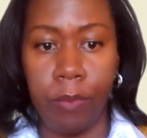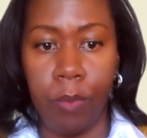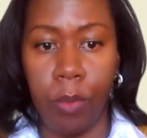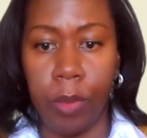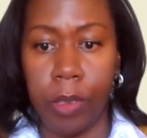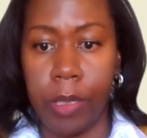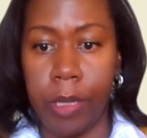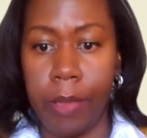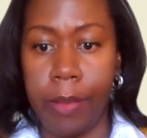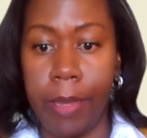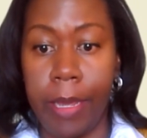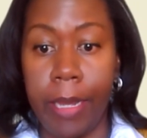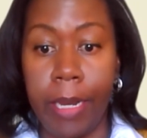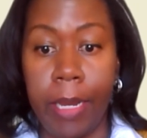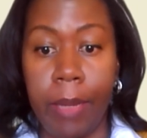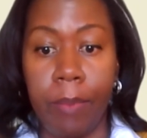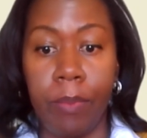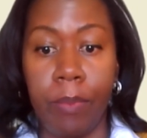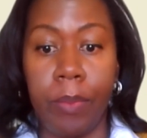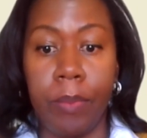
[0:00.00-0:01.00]
work on that
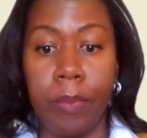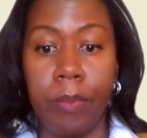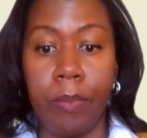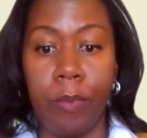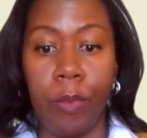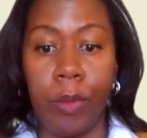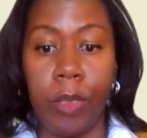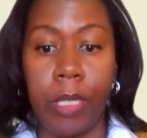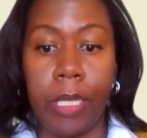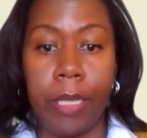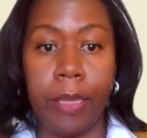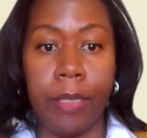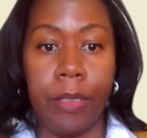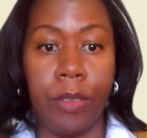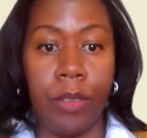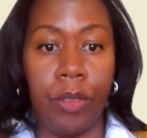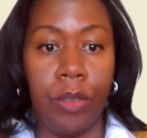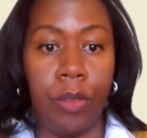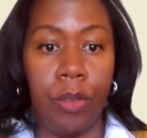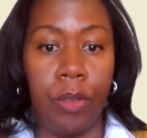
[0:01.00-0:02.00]
and we'll get
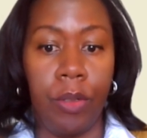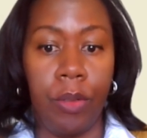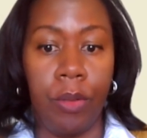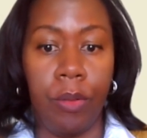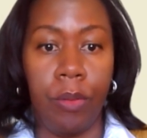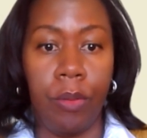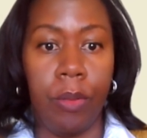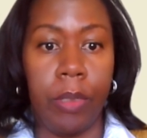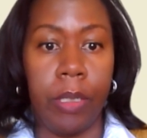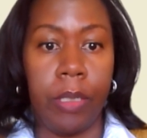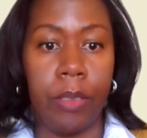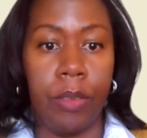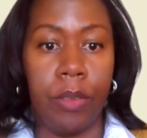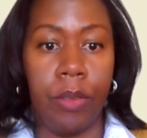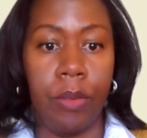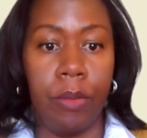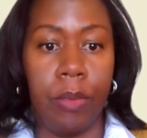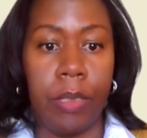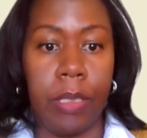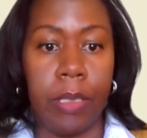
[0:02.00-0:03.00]
this to you as
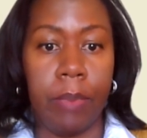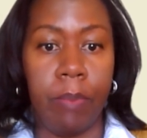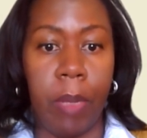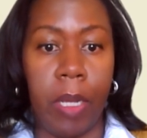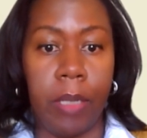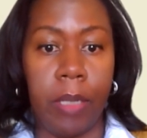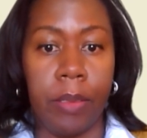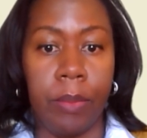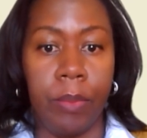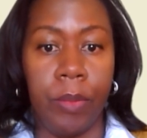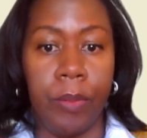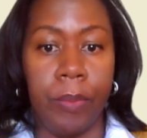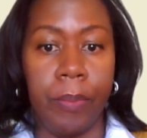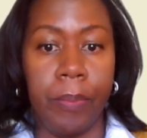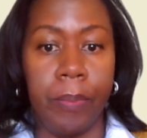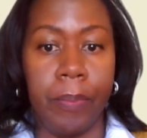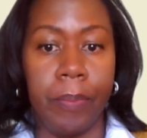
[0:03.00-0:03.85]
soon as possible.